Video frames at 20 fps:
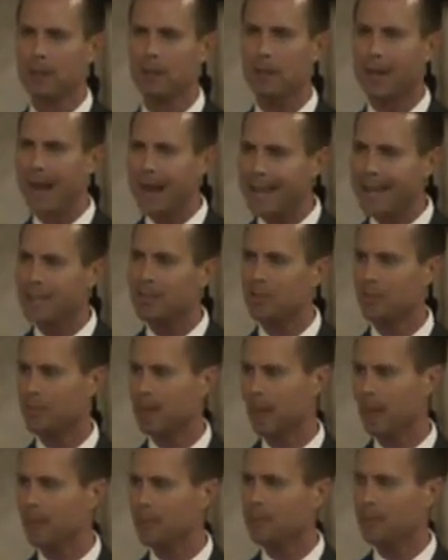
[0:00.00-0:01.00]
but I need your
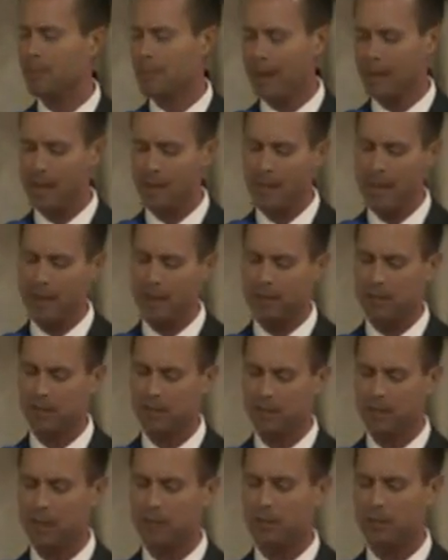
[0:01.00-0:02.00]
help to make the best
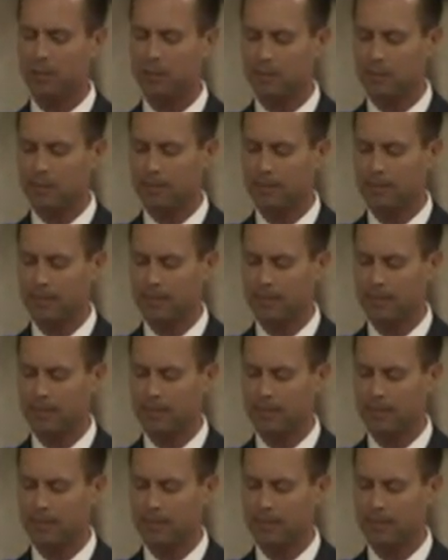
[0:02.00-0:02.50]
decisions.